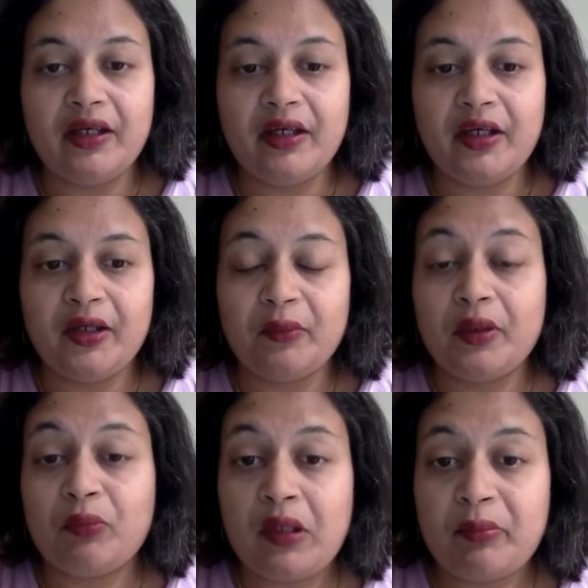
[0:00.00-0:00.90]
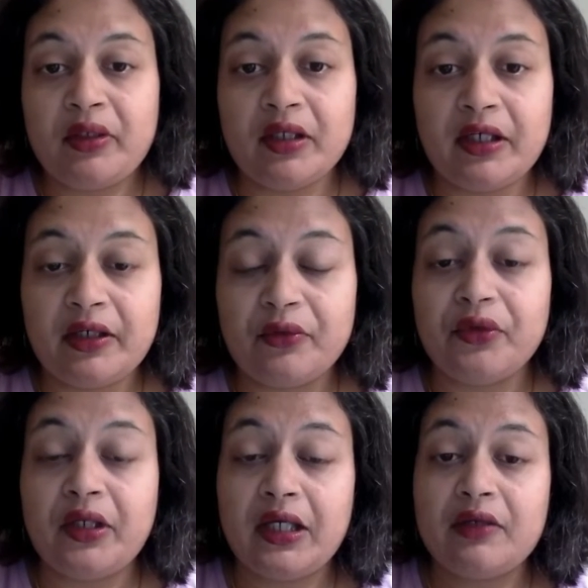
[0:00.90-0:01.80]
a webinar
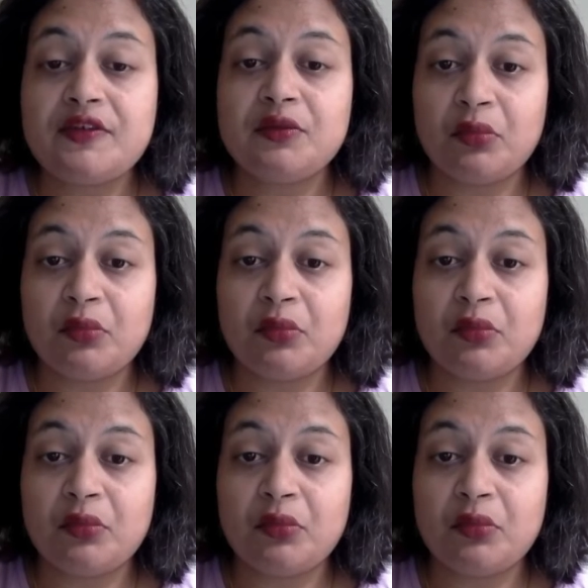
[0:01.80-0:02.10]
on how to